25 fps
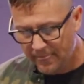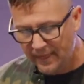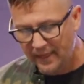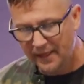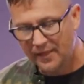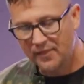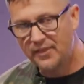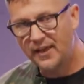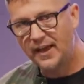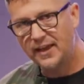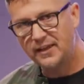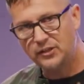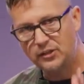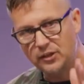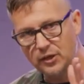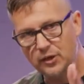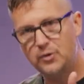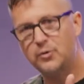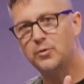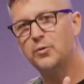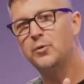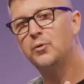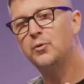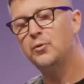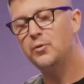that
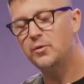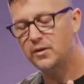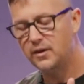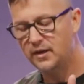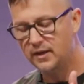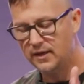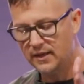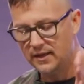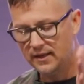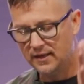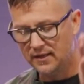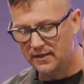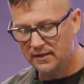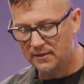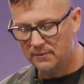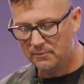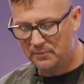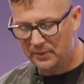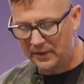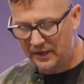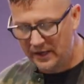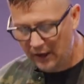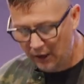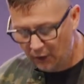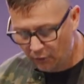you,
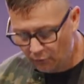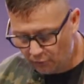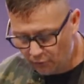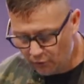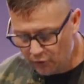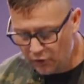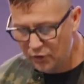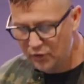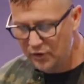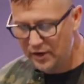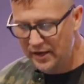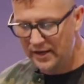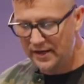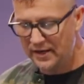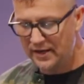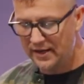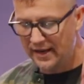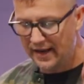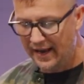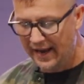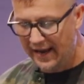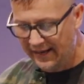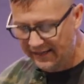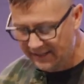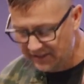being rooted
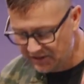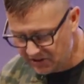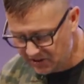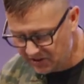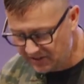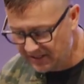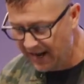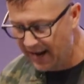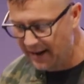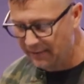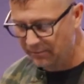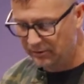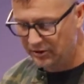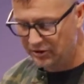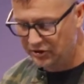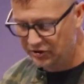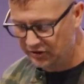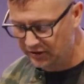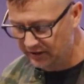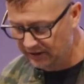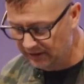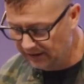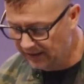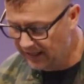and established in